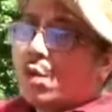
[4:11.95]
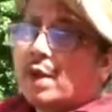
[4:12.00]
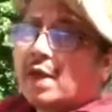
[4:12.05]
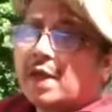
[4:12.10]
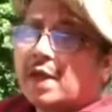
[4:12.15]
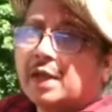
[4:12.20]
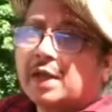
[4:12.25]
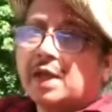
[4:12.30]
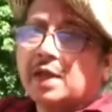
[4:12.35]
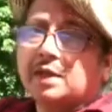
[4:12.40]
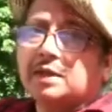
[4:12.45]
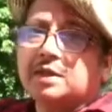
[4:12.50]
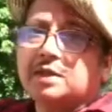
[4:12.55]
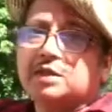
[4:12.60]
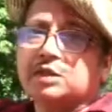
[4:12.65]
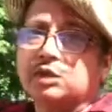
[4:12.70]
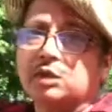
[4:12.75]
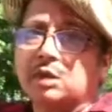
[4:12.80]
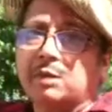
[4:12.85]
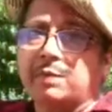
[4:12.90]
way can
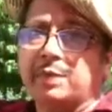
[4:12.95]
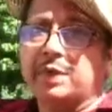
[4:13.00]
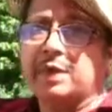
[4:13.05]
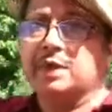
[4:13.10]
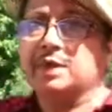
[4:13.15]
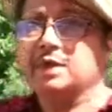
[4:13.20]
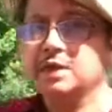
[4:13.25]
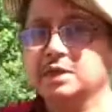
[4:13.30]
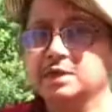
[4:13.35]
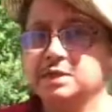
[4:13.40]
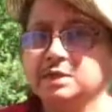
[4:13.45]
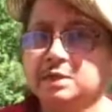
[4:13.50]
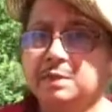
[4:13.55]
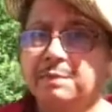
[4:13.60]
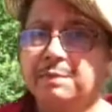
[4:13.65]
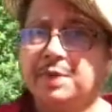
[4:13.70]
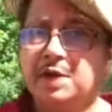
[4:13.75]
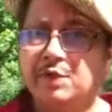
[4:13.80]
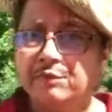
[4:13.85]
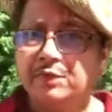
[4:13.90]
this open. It's a
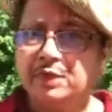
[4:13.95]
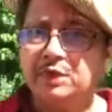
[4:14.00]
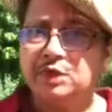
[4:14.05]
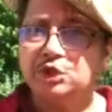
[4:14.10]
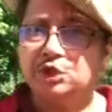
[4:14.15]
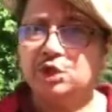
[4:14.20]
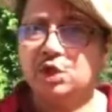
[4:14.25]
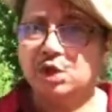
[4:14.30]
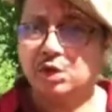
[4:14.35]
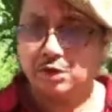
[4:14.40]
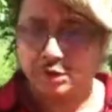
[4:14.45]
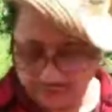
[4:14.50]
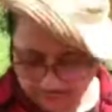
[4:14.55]
perfect short.